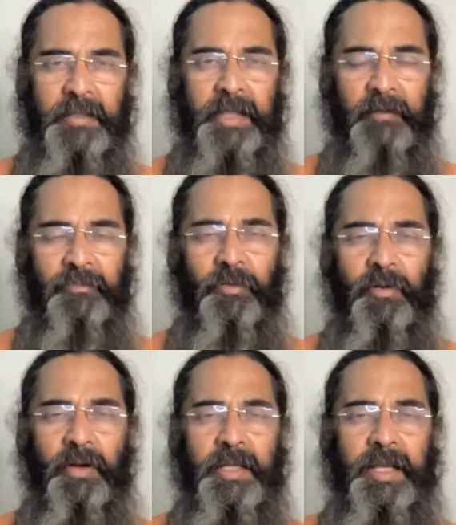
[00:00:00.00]

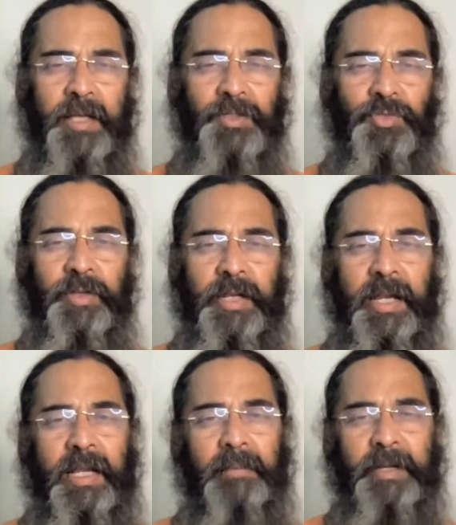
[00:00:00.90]
Therefore, he has to
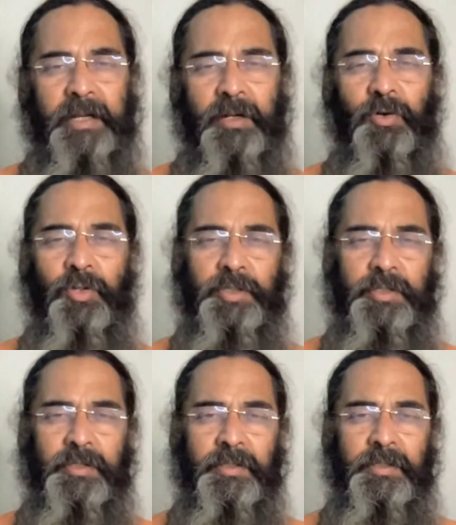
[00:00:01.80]
create limited
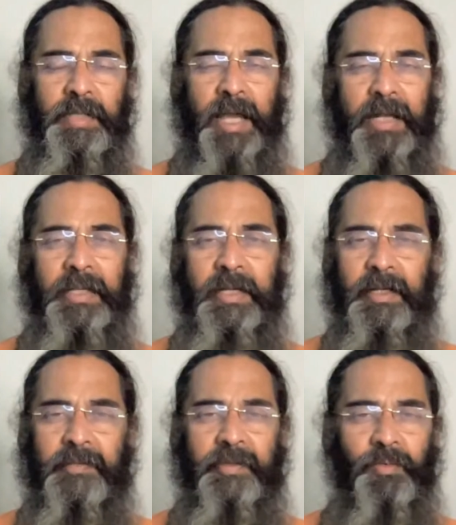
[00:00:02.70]
consciousness. And he
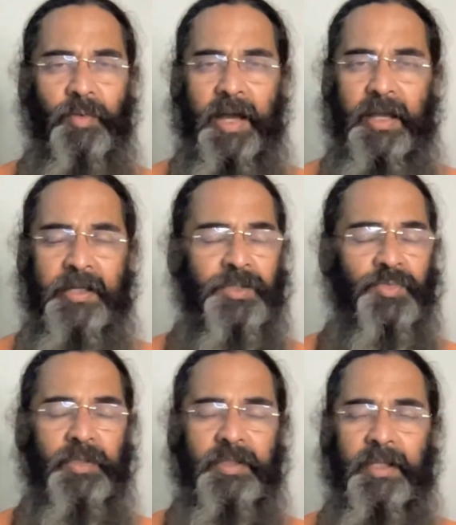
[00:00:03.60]
does it why? He's
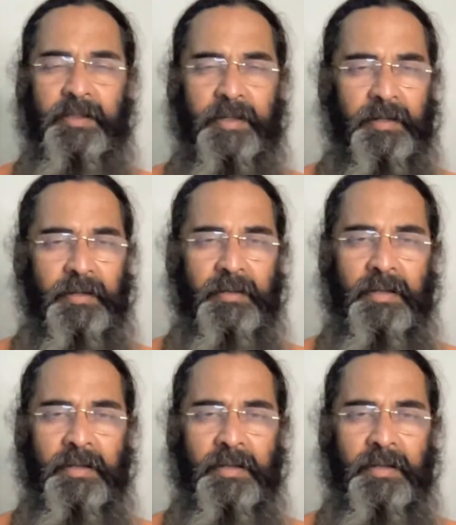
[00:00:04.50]
Swatantra.